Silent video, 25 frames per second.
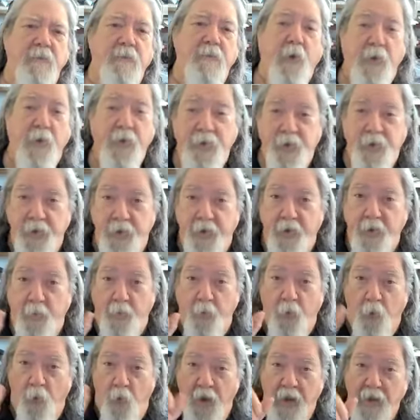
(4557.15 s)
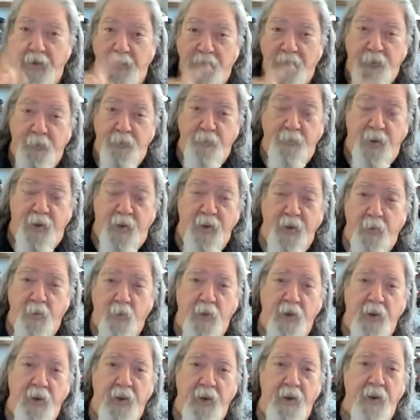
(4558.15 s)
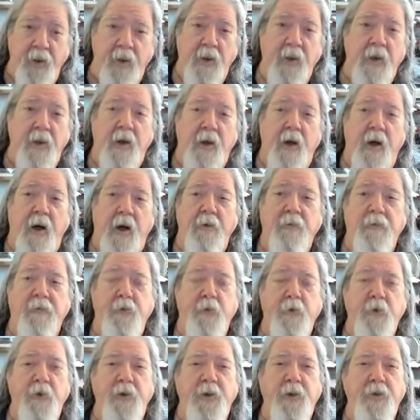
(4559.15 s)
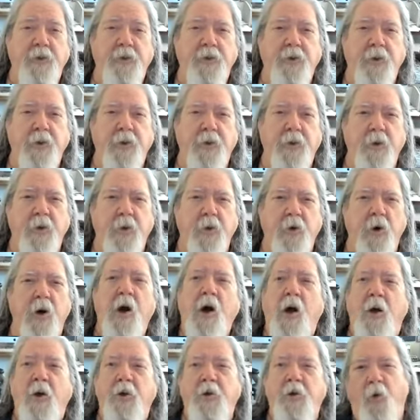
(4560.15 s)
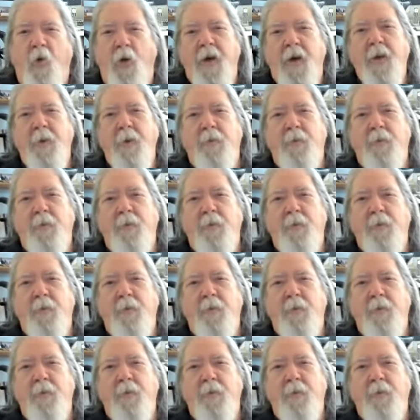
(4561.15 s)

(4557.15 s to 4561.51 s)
most of them white, by the way, are food insecure. twenty